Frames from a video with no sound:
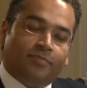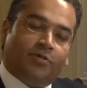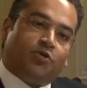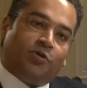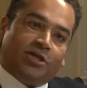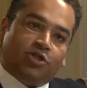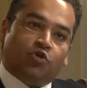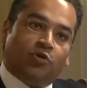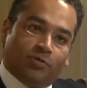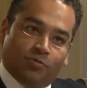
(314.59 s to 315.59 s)
between
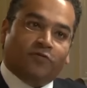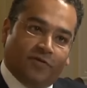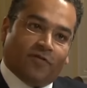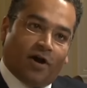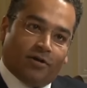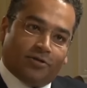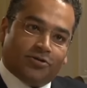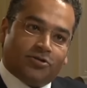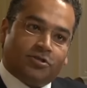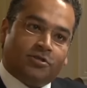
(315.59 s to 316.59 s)
enjoying movie
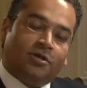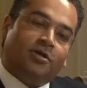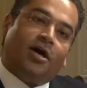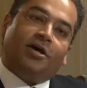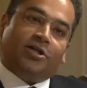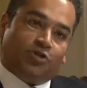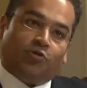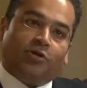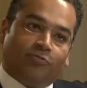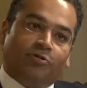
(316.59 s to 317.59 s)
violence and
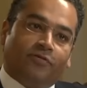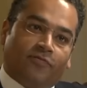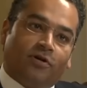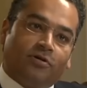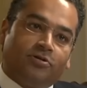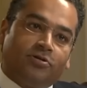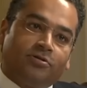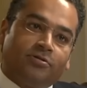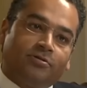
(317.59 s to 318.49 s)
enjoying real violence?